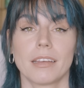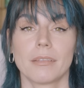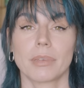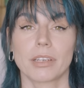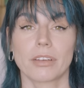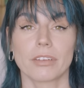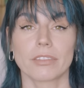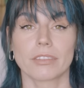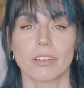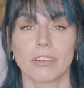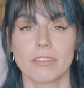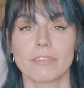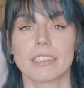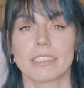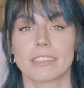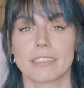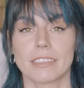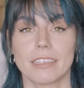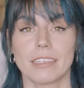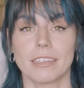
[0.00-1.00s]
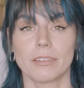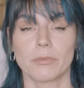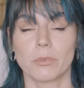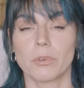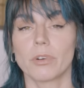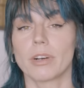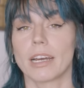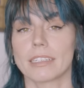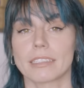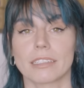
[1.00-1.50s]
Because obviously,
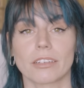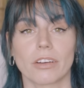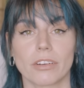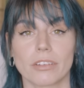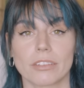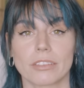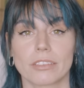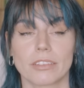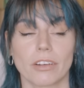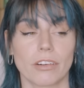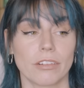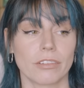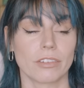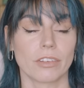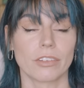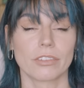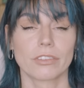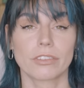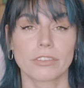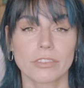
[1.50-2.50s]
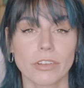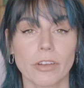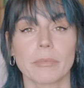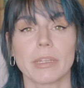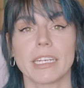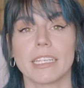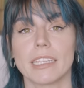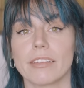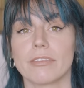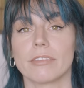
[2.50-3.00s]
war has a cost on so
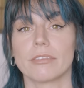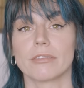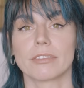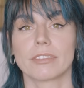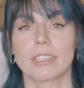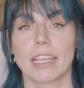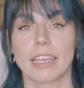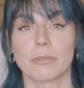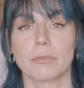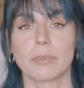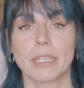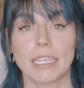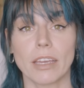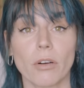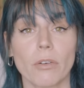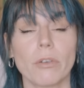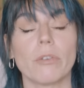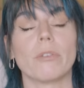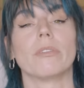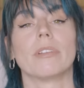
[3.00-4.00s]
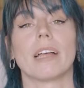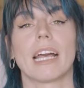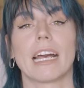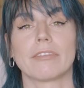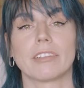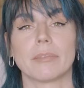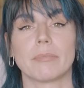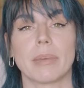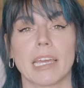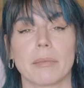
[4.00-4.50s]
many levels, and we all
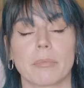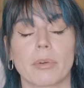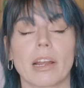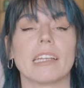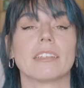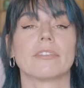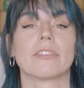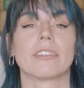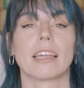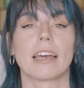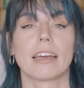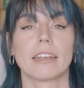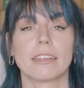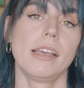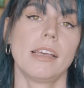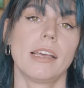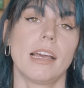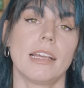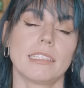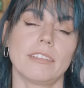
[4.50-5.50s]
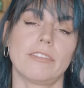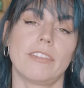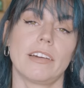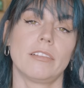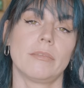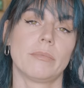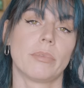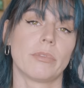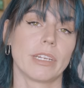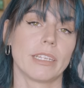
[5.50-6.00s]
have to pay a price for that. As a
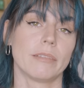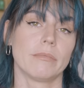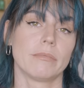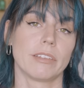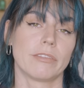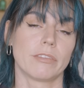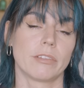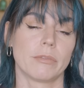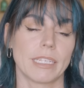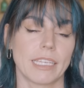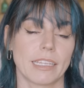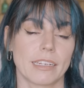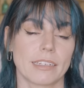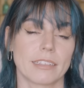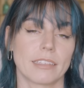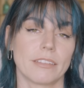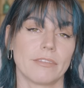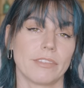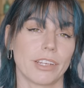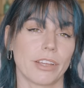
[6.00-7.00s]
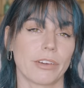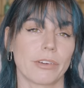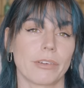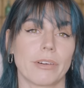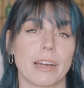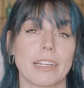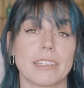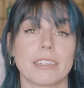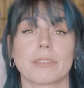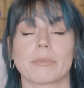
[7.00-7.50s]
final point, before we get into the
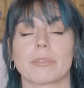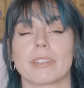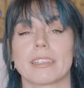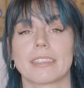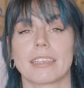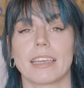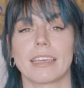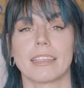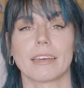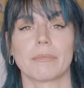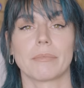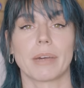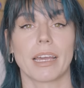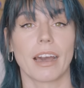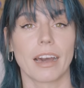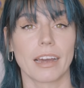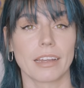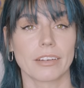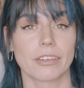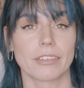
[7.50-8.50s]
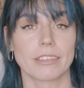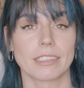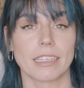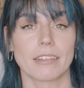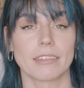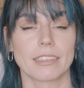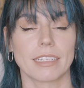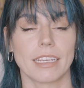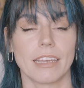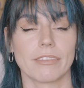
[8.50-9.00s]
video, I just want to say that my heart goes
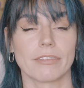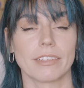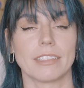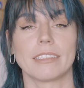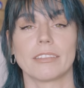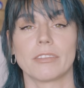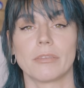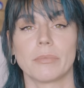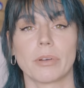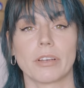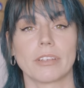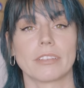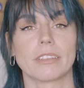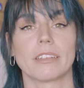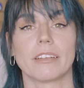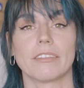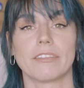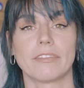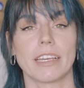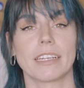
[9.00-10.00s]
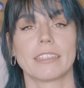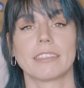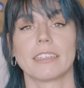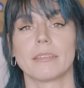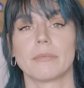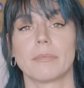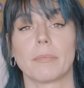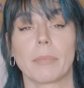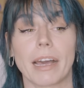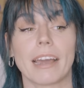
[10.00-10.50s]
out to every single person
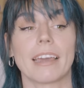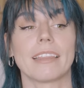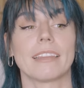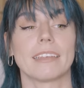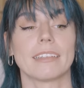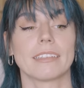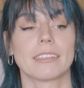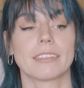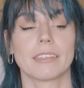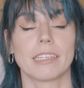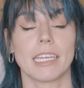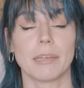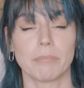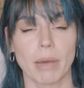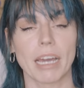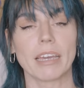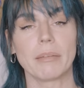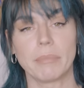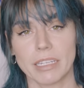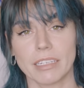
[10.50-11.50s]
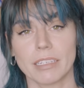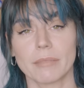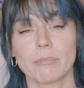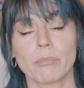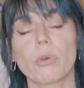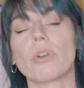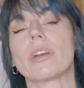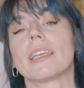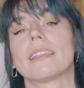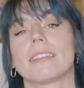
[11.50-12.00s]
affected by this, in my opinion,
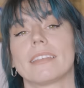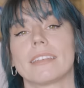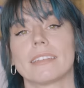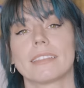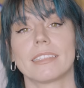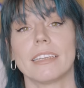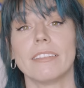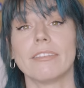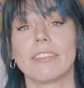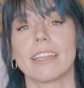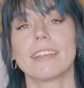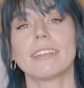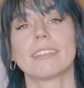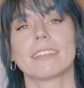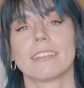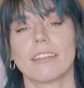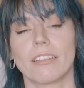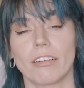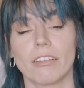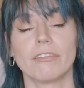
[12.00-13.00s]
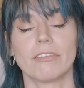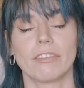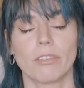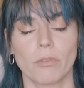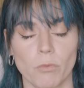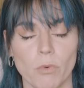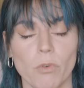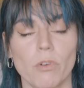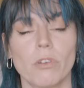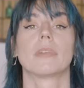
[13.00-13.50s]
pointless event of
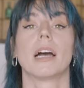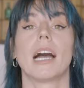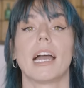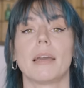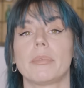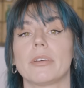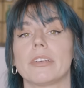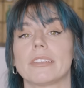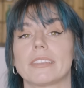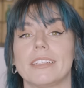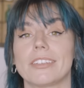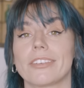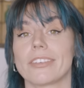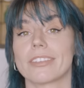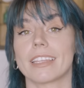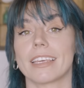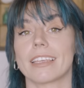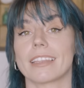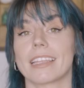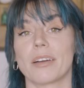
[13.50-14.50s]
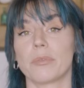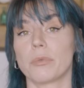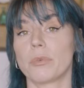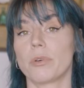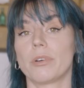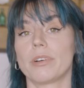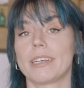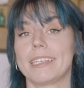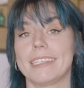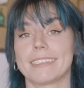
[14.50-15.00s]
war. I personally don't think that
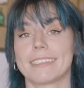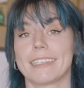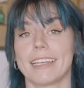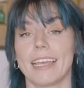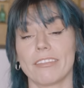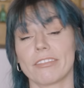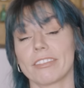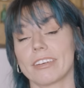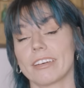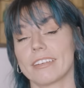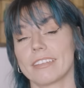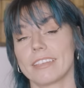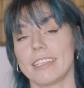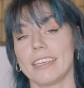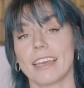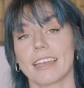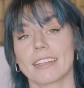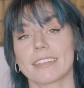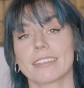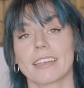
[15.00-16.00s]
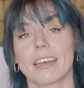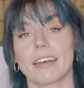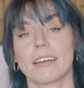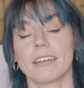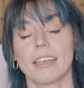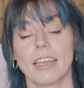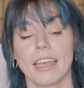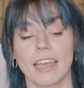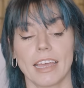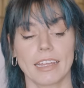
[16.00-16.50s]
war is ever the
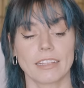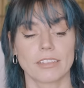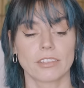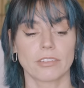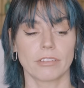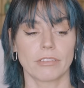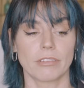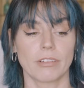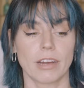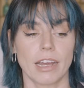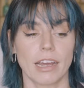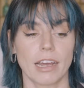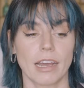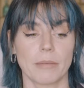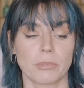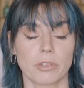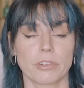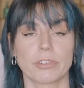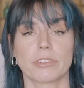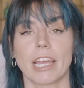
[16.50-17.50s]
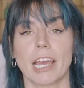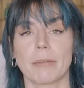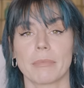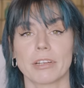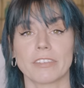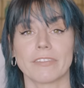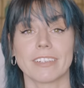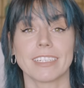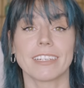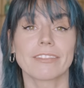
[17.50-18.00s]
answer. And so I'm not sure how
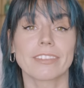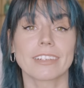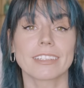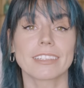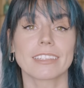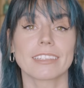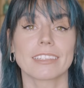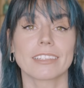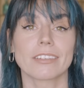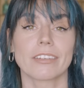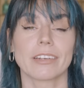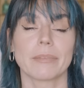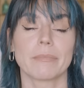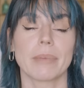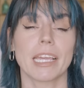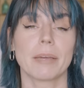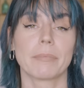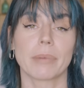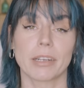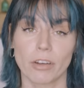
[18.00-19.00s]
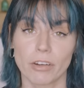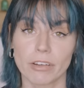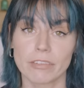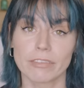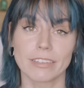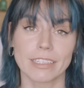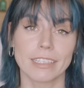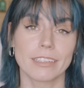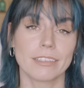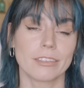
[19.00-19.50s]
much of a difference this is going to make, but
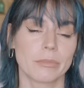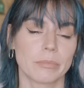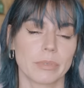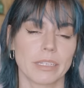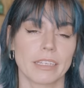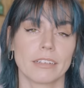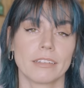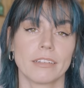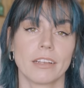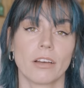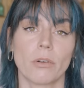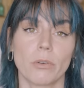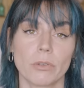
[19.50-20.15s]
hopefully a little bit.